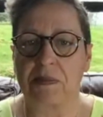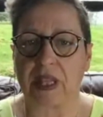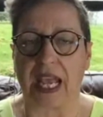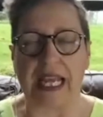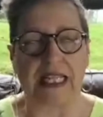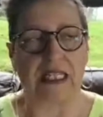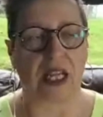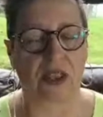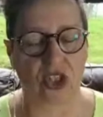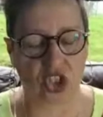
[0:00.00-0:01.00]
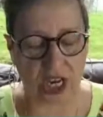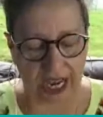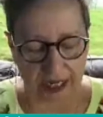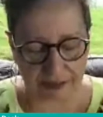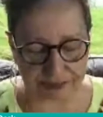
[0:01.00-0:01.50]
And the
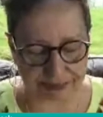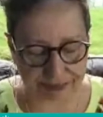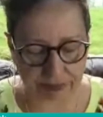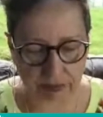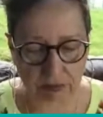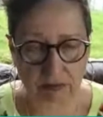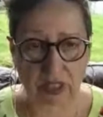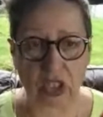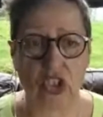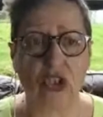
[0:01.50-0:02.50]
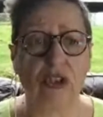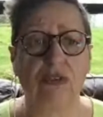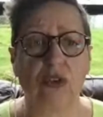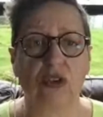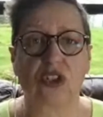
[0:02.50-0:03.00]
chair should, of
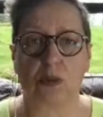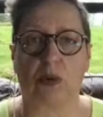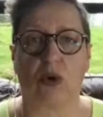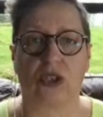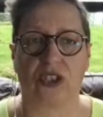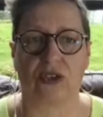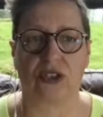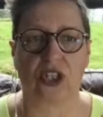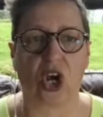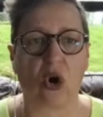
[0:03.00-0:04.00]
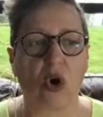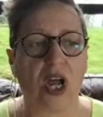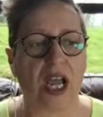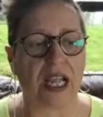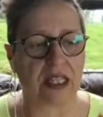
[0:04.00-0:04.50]
course, support you. So
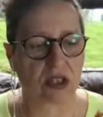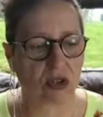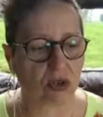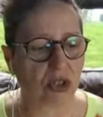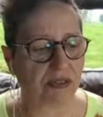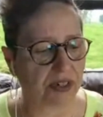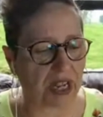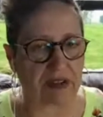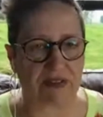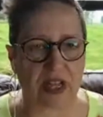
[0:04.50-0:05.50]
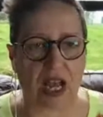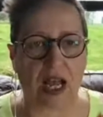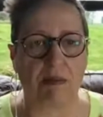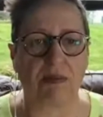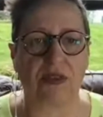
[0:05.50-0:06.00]
it's good if it has
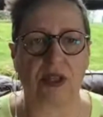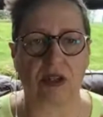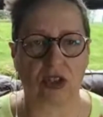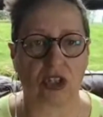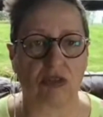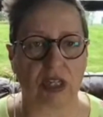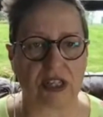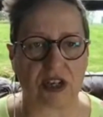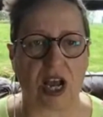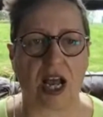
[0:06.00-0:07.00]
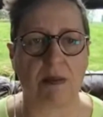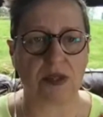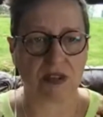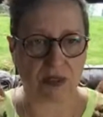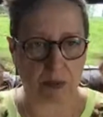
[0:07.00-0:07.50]
arm, you can rest your arms
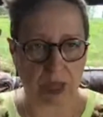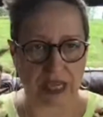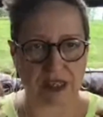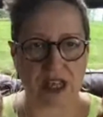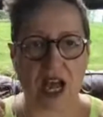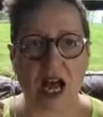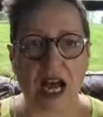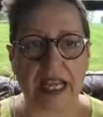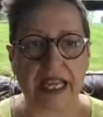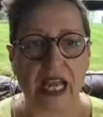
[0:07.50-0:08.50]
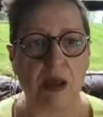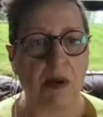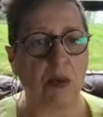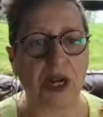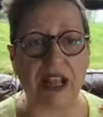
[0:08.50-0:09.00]
if the back is high,
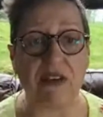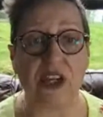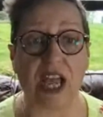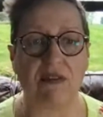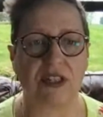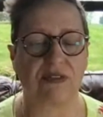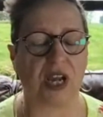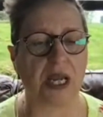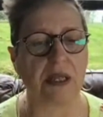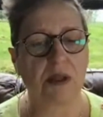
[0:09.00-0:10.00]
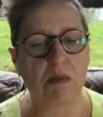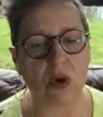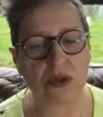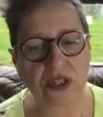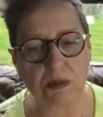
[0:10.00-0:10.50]
but whatever you have is fine. And the
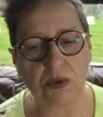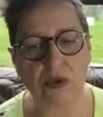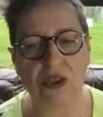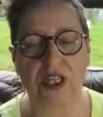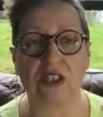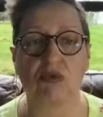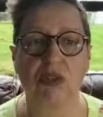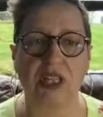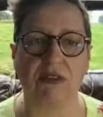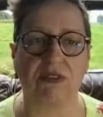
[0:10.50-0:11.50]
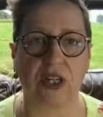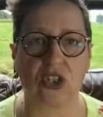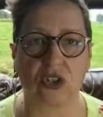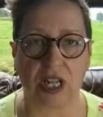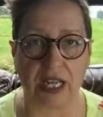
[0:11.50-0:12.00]
most important thing is really the
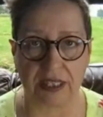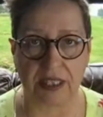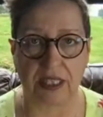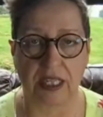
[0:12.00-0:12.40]
functionality.